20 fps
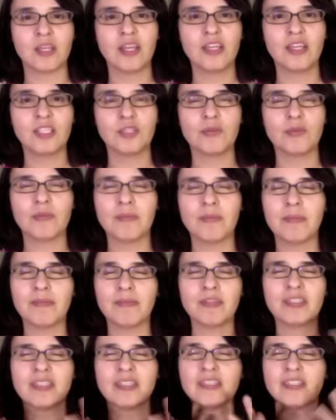She
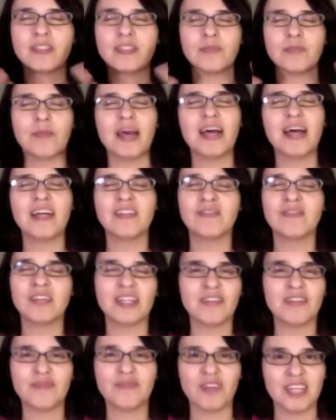remembers the smell very
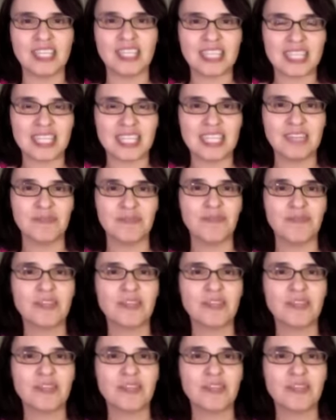fondly.